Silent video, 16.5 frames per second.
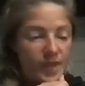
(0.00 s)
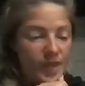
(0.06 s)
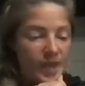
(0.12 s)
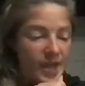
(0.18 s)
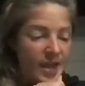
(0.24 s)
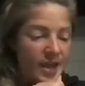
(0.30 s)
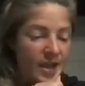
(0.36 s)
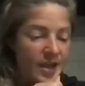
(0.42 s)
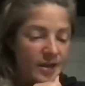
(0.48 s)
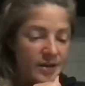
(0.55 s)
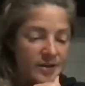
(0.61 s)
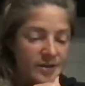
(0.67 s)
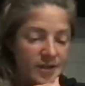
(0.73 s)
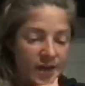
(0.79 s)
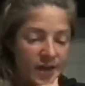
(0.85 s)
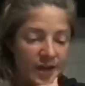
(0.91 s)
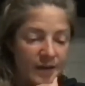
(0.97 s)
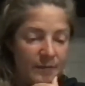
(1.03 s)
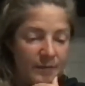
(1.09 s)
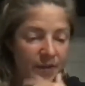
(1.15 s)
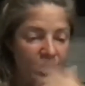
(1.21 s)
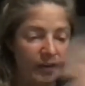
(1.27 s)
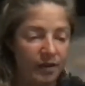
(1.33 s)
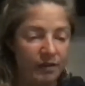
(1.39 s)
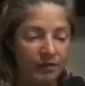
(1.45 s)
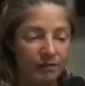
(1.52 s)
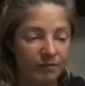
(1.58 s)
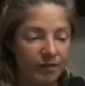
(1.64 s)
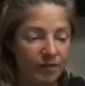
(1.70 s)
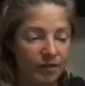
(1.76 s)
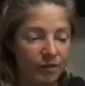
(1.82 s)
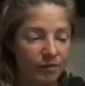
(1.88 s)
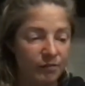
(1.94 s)
and I made,
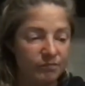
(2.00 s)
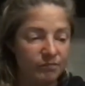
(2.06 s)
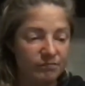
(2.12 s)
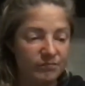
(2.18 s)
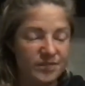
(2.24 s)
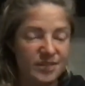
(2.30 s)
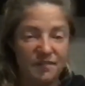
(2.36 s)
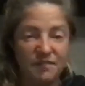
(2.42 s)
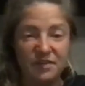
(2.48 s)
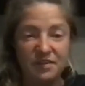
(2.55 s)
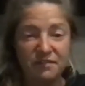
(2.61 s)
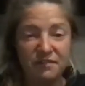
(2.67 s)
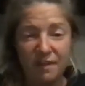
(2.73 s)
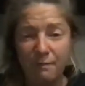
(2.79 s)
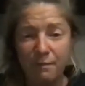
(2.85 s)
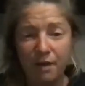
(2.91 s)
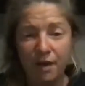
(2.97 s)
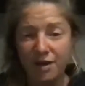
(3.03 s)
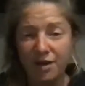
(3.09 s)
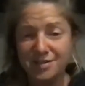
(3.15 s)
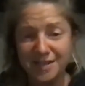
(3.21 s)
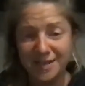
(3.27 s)
75 bucks.